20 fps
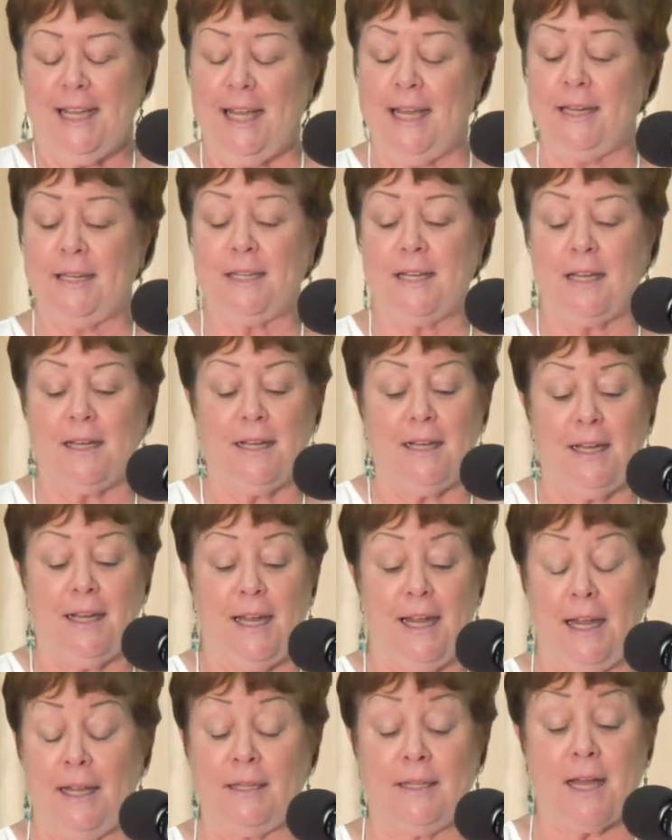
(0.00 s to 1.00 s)

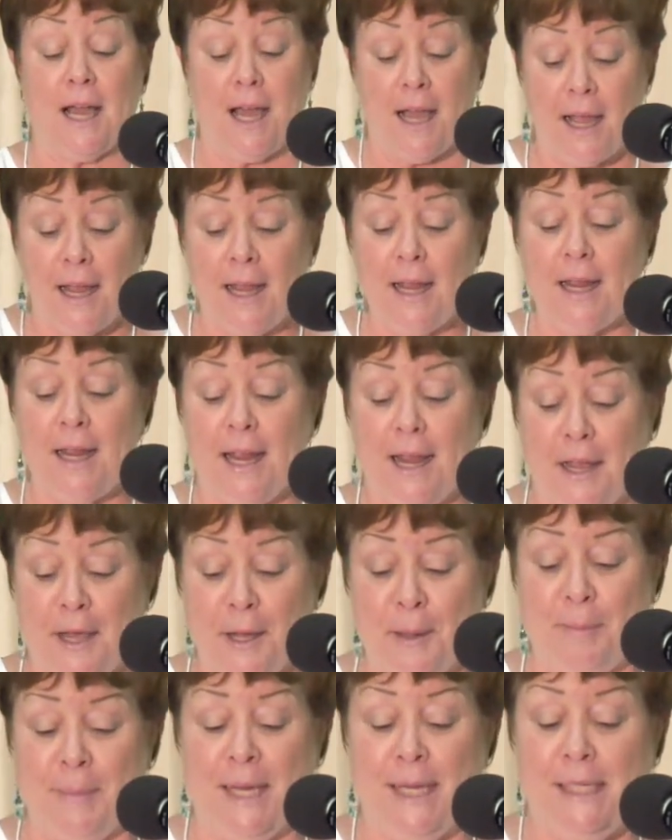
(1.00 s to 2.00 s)
And I
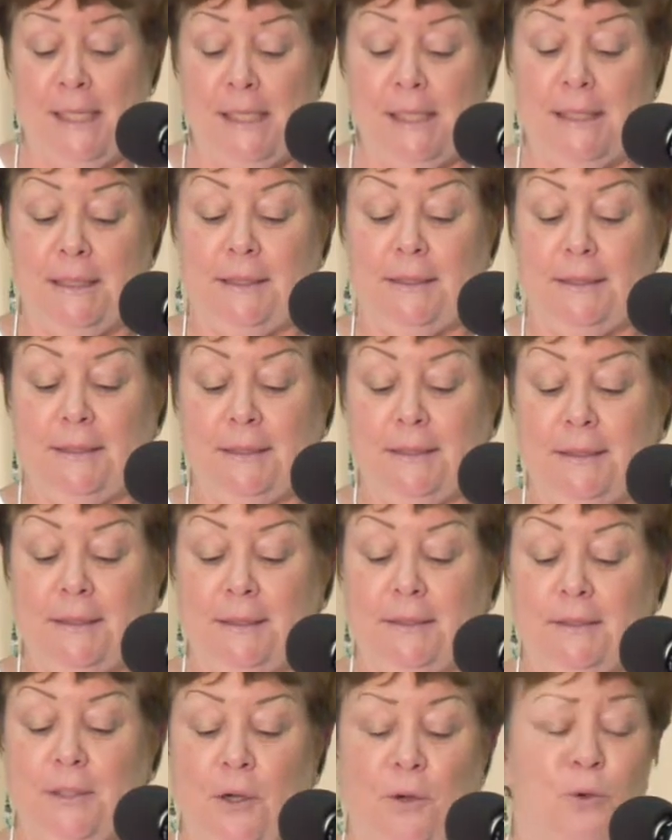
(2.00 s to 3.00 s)
am
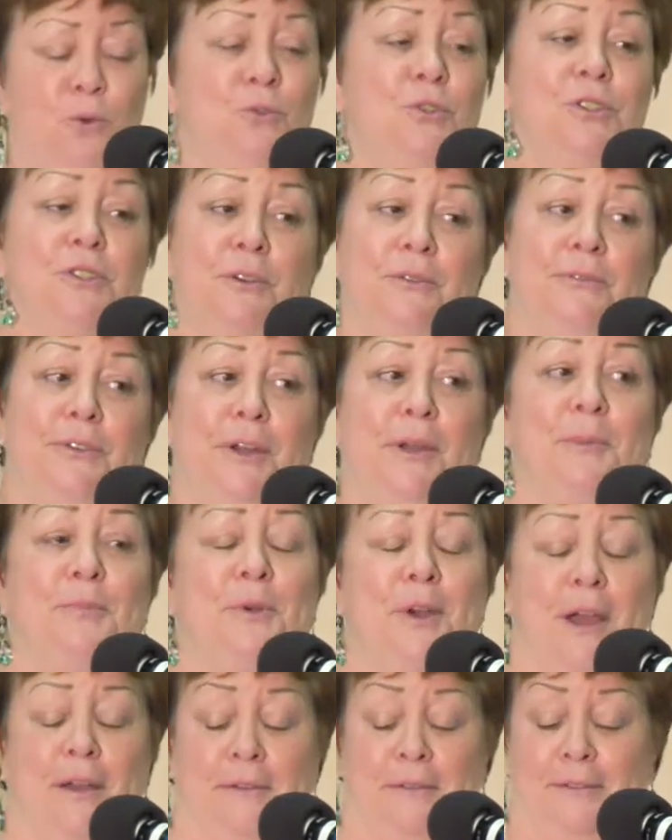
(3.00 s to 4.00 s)
oh so very
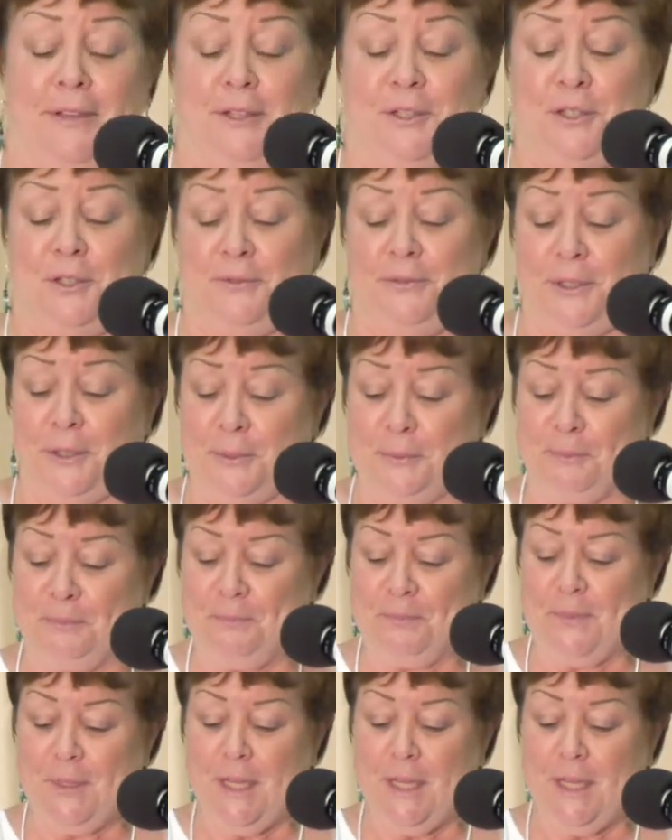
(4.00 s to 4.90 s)
proud of each of you.